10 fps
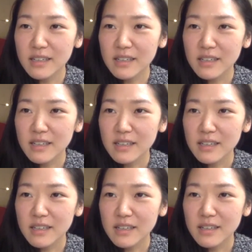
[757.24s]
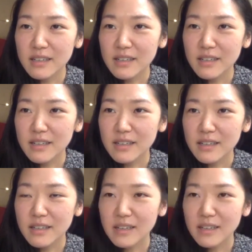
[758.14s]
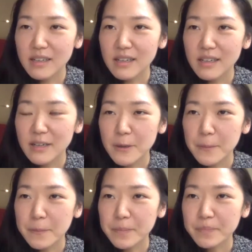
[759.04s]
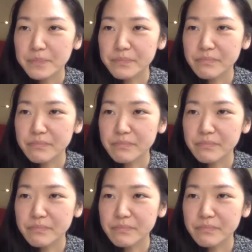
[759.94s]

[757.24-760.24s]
No one is speaking in this clip.